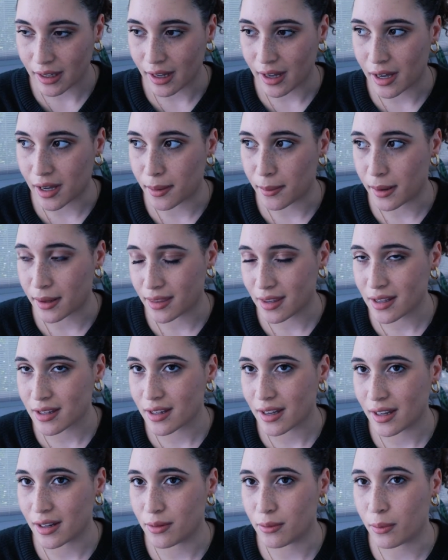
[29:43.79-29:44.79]
Um, I
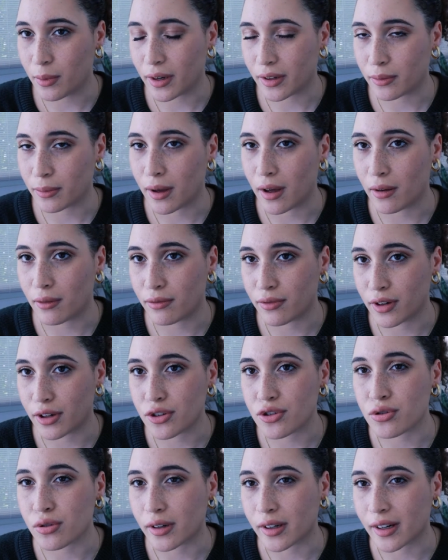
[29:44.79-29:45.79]
think it works well for
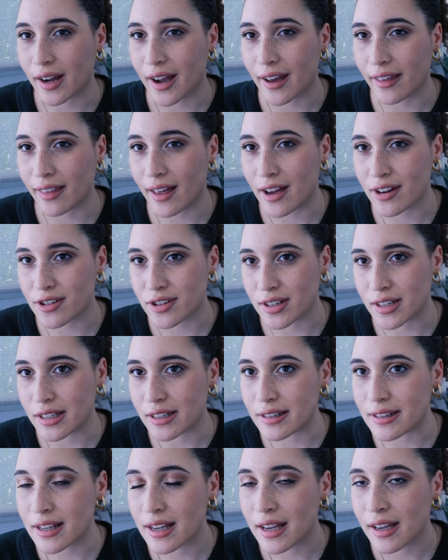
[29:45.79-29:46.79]
shorter
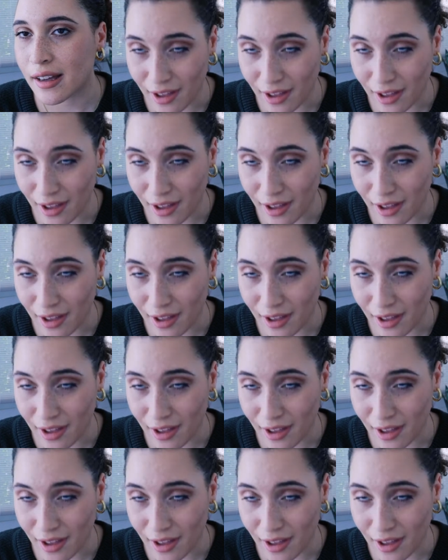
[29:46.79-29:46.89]
eyelashes.